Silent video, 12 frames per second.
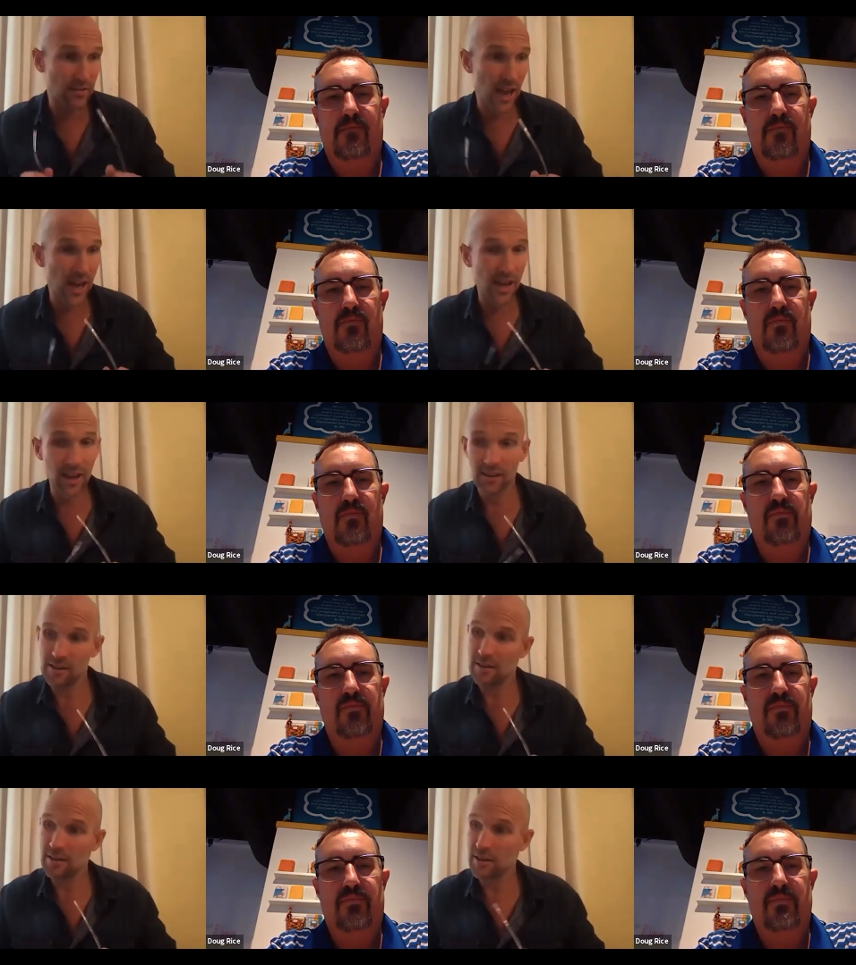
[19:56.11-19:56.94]

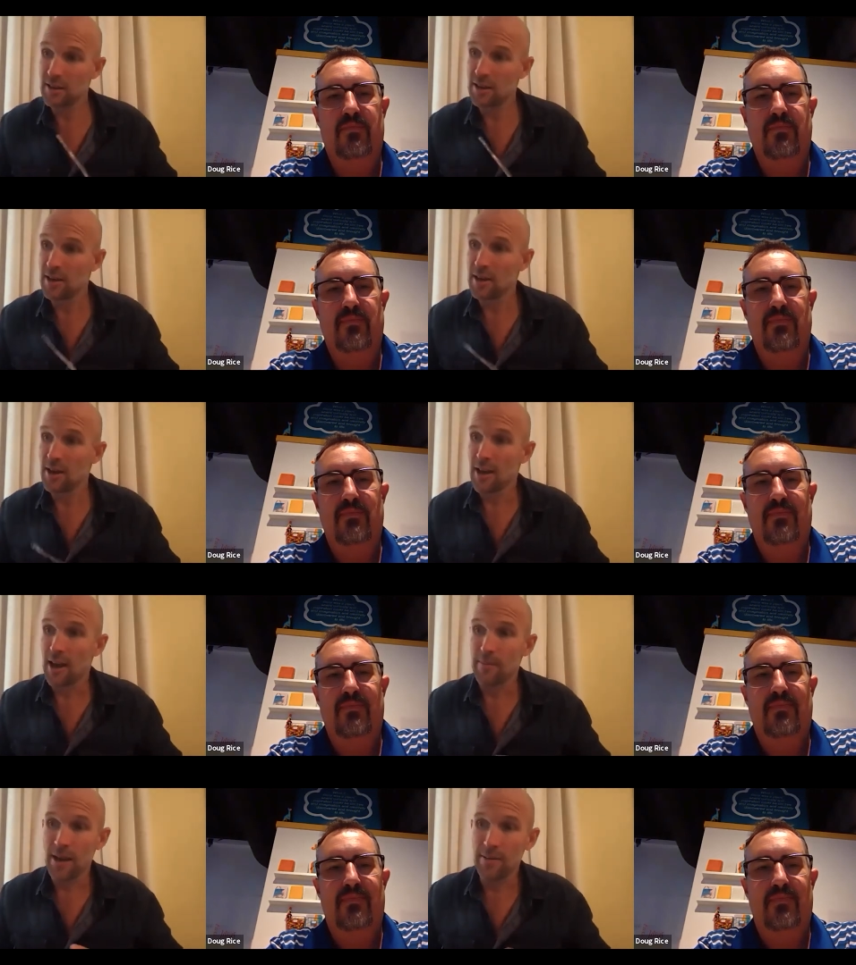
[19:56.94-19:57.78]
Speaker 1: taken.
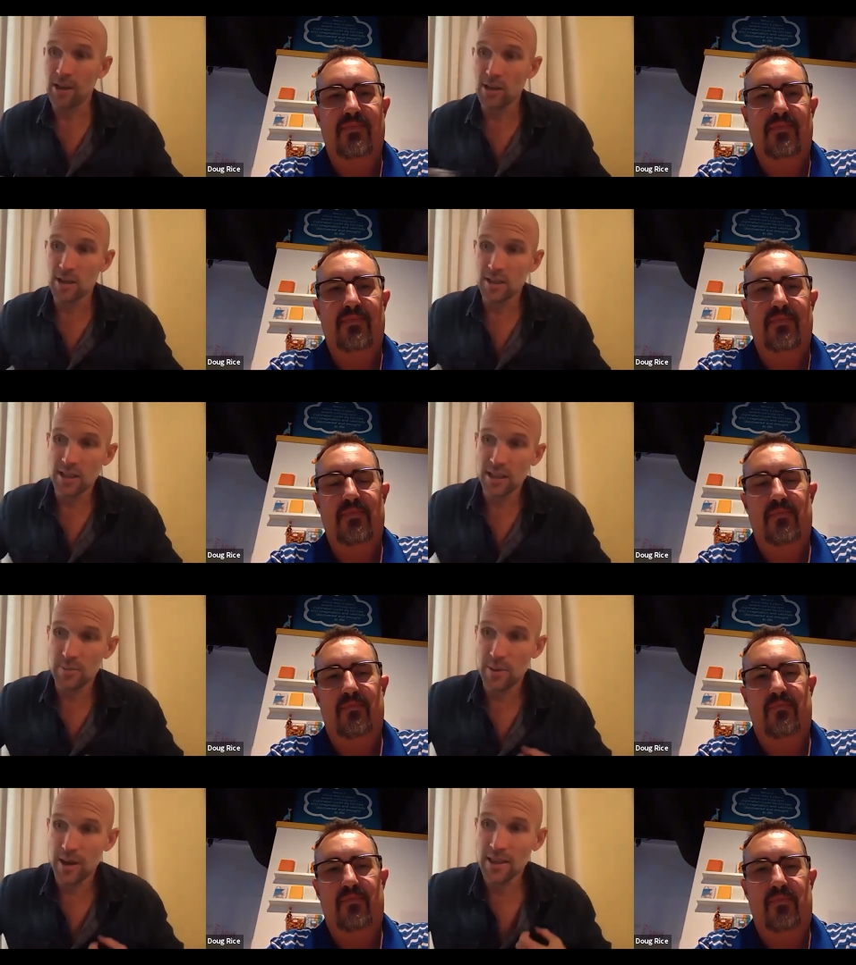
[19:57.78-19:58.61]
And maybe you didn't
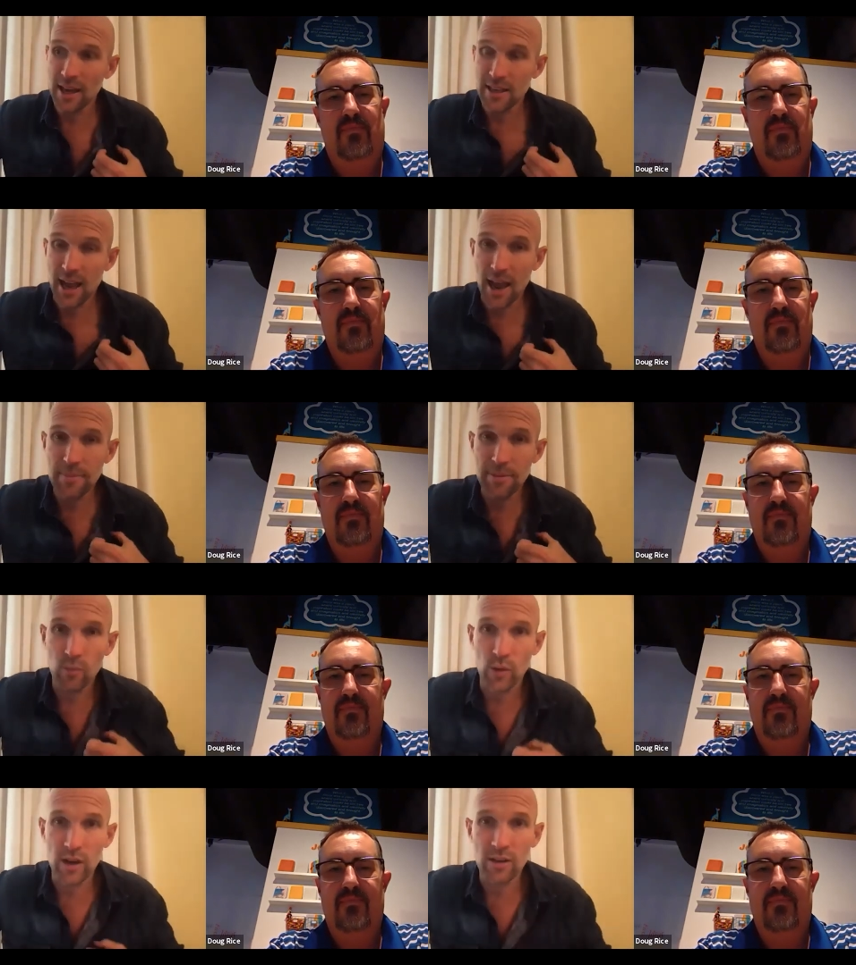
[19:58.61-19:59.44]
expect that to
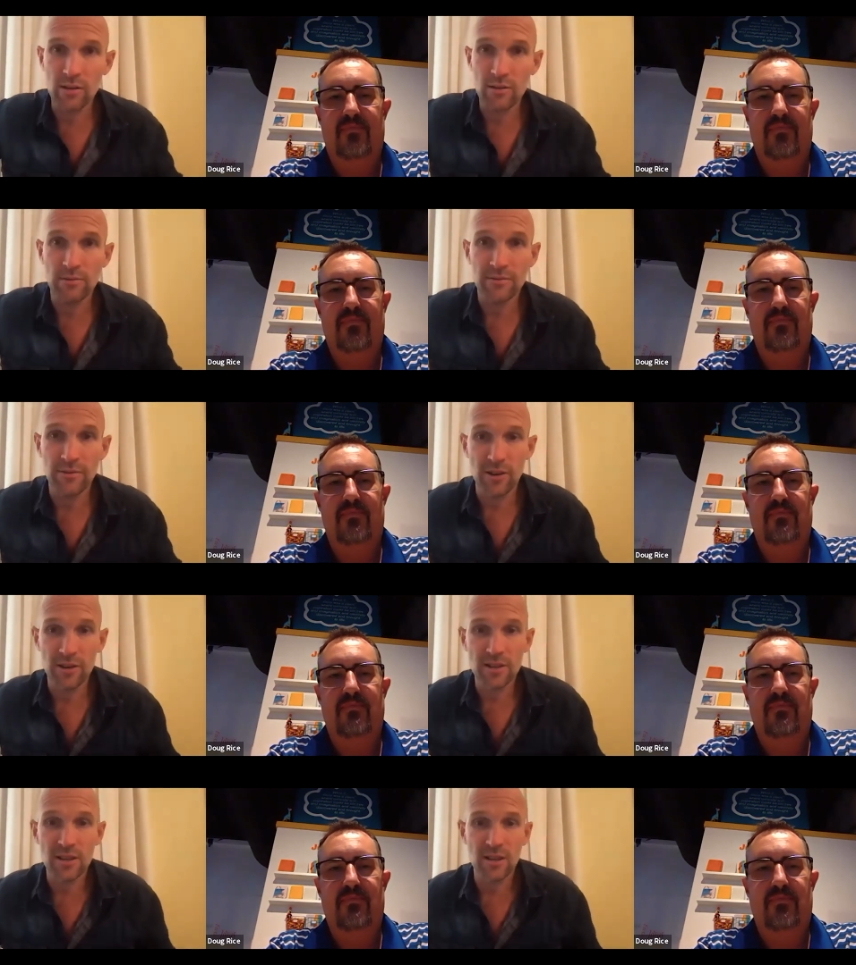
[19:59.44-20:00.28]
happen when you
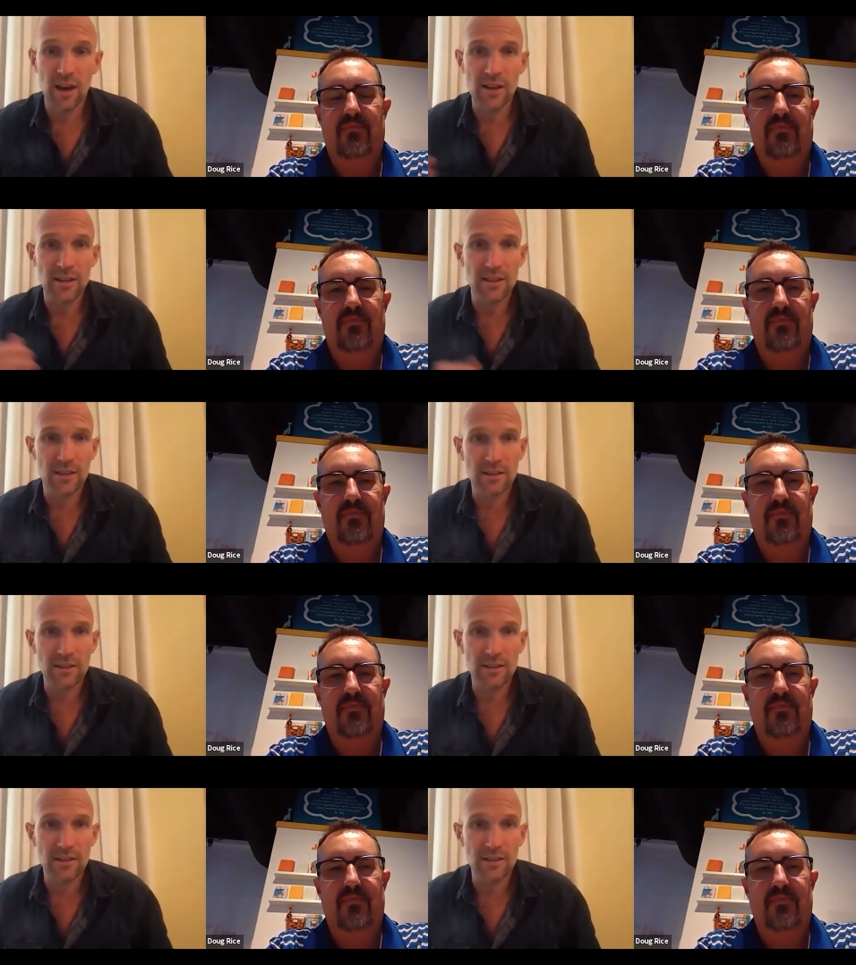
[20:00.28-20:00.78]
first decided to